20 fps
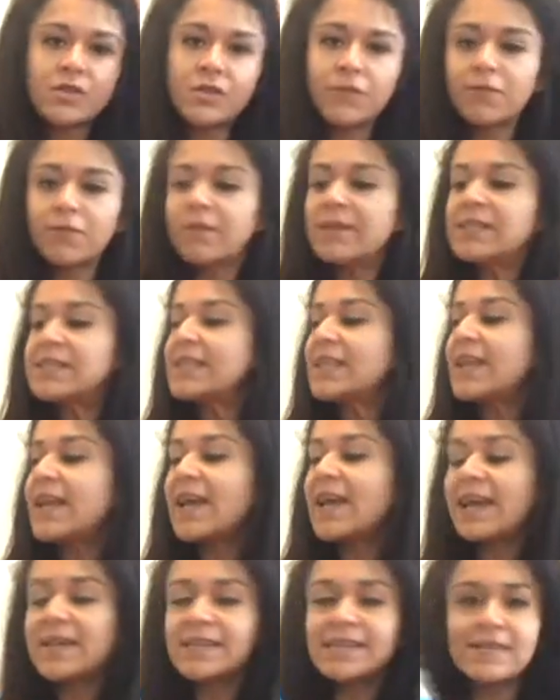So for
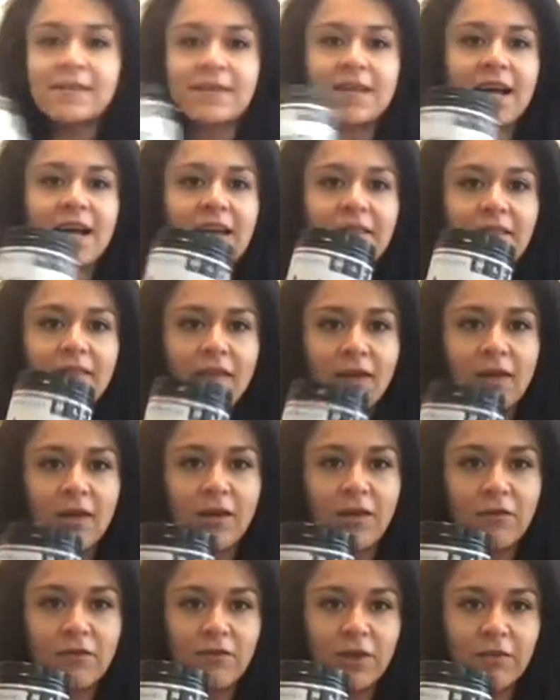BCAAs, I
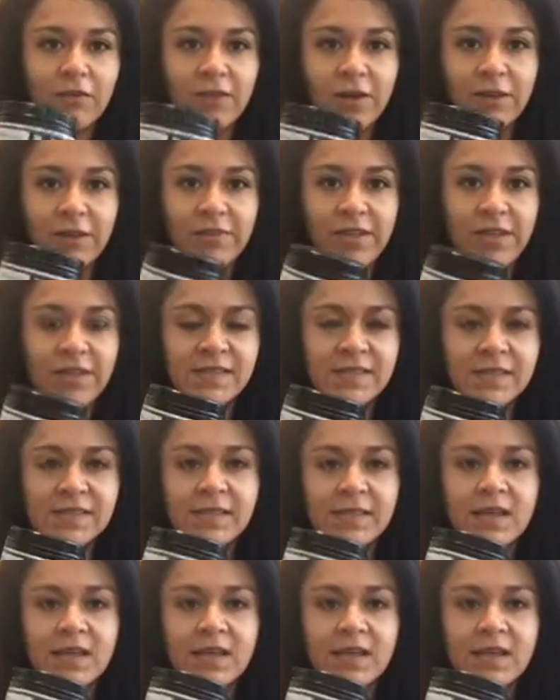love, love, love these.